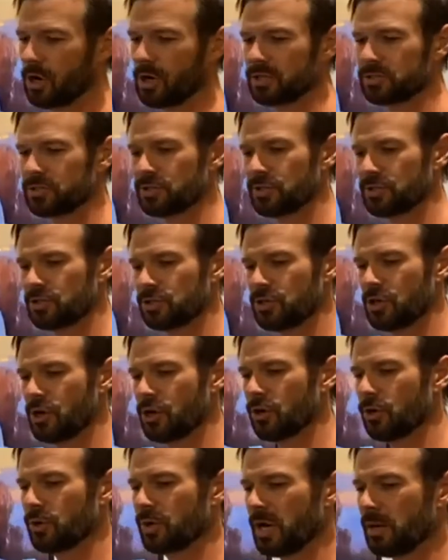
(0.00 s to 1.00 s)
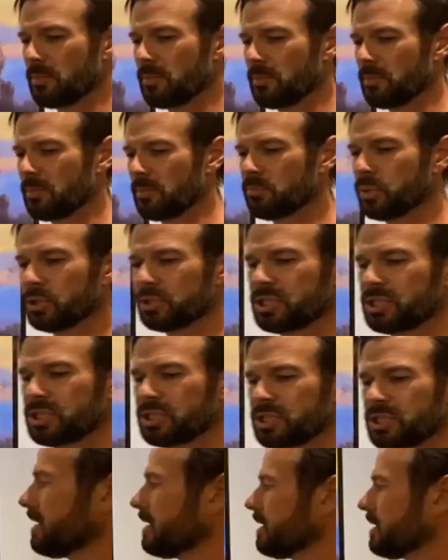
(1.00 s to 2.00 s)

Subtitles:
across the snow, and I'm pushing